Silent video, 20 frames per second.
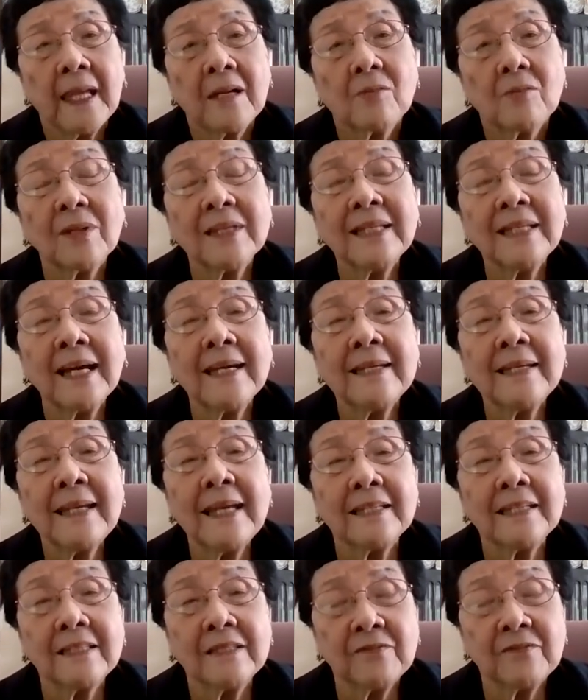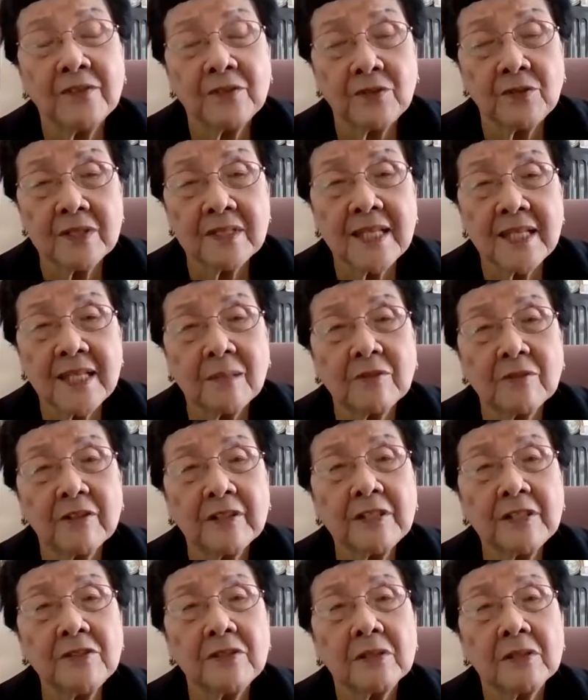One eye had vitreous
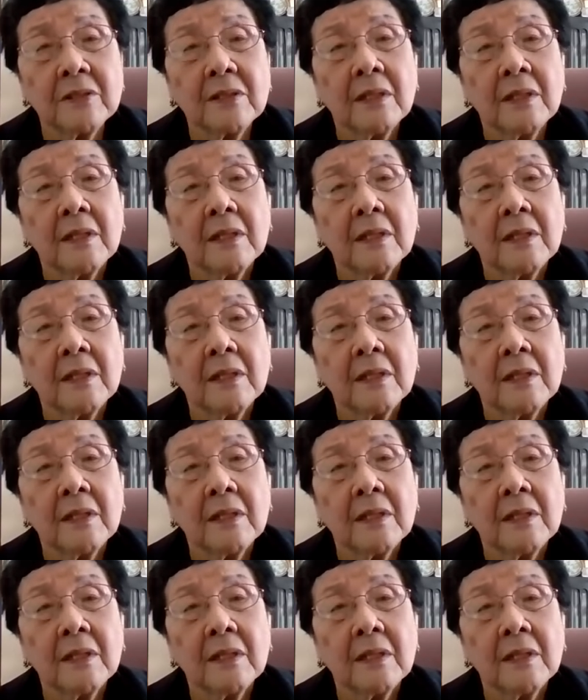hemorrhage.